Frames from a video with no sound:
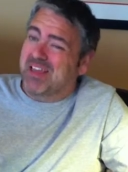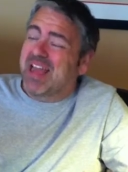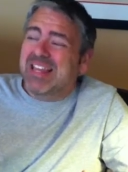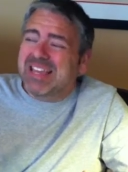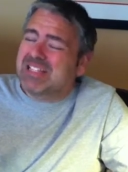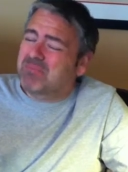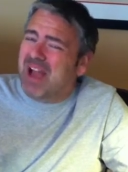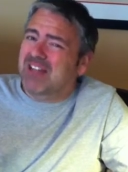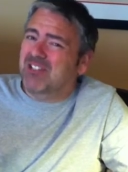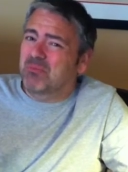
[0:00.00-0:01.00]
and it gets
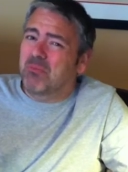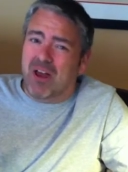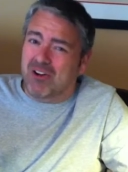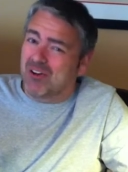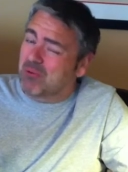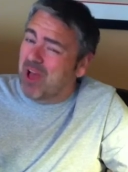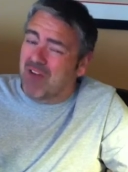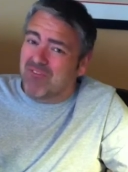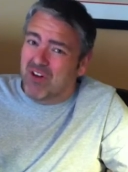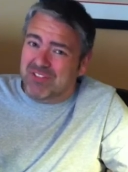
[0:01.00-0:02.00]
back to monitoring what, how
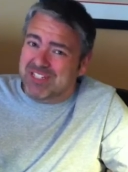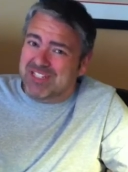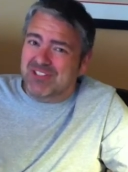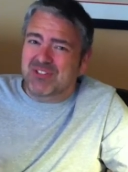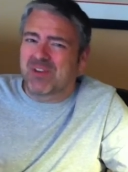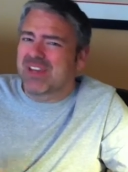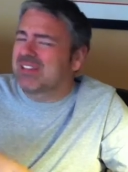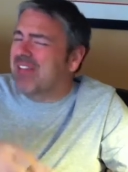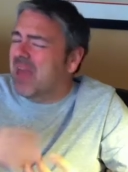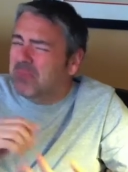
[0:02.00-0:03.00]
Velveteen is doing
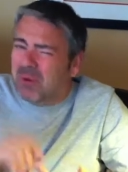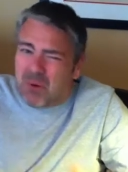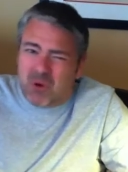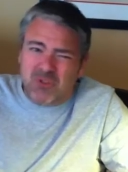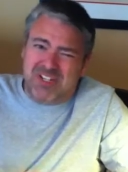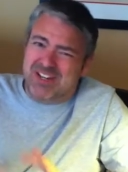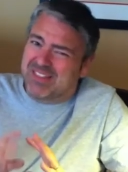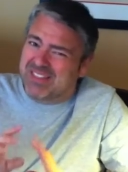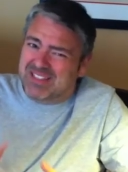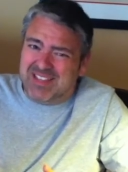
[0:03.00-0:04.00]
and, and, promotion
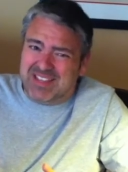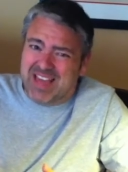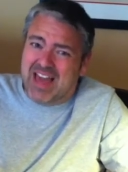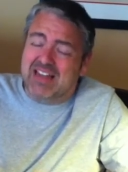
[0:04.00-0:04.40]
and things like that.